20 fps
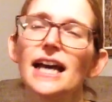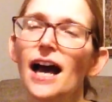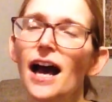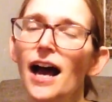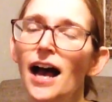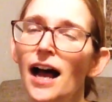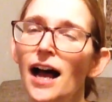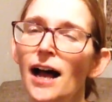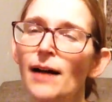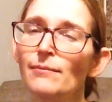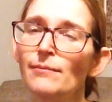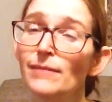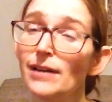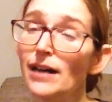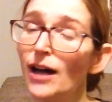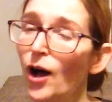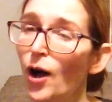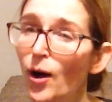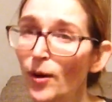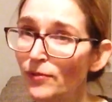
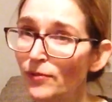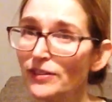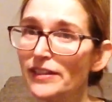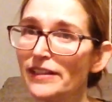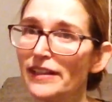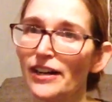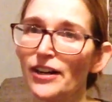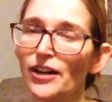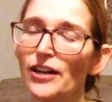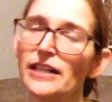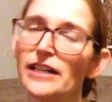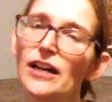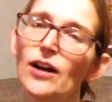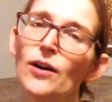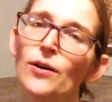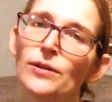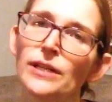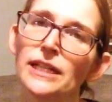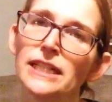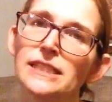Hopefully they already
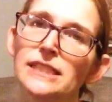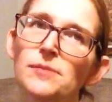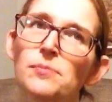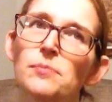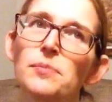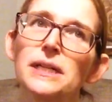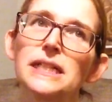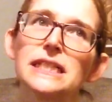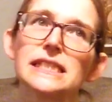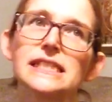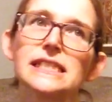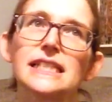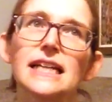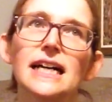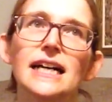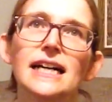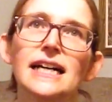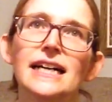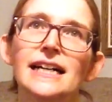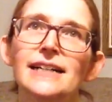own it, but
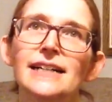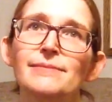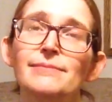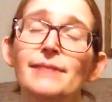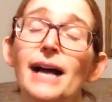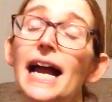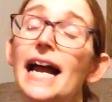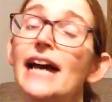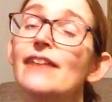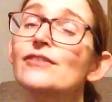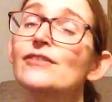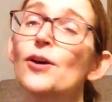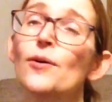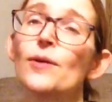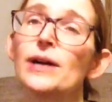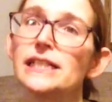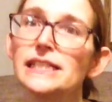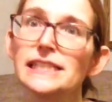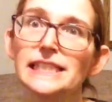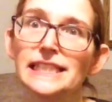I have no
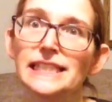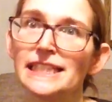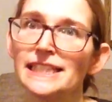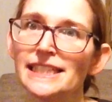idea.